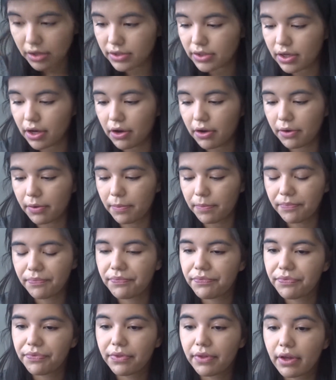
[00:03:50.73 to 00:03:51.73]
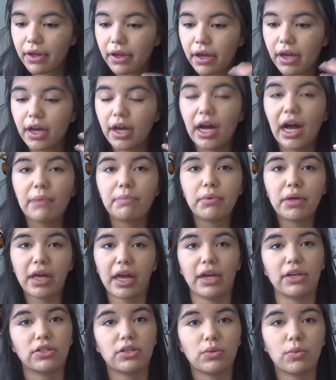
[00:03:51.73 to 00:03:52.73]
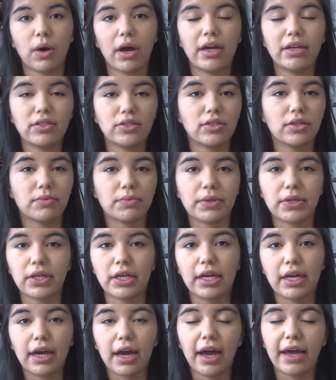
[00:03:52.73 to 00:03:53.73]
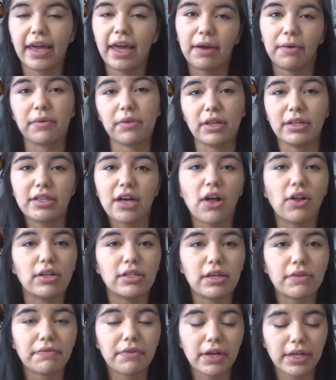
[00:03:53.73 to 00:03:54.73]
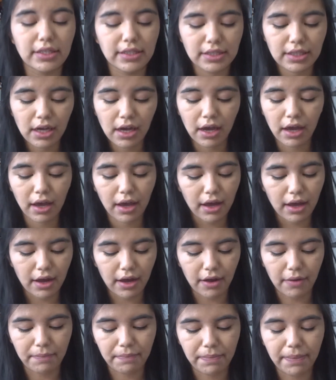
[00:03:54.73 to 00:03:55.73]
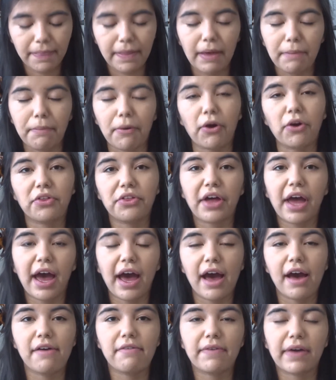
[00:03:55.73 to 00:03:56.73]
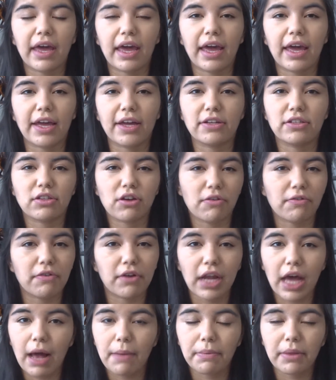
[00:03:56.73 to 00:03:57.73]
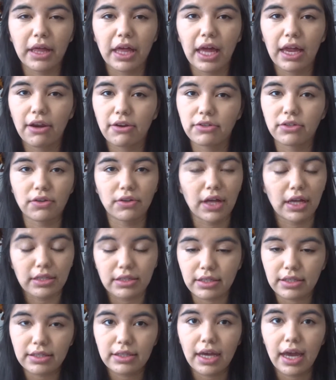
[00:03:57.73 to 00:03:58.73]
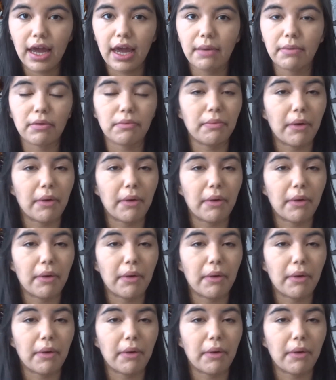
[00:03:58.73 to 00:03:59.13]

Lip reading: So application wise, I can't really tell a difference. They both have a doe foot applicator, so that's the same.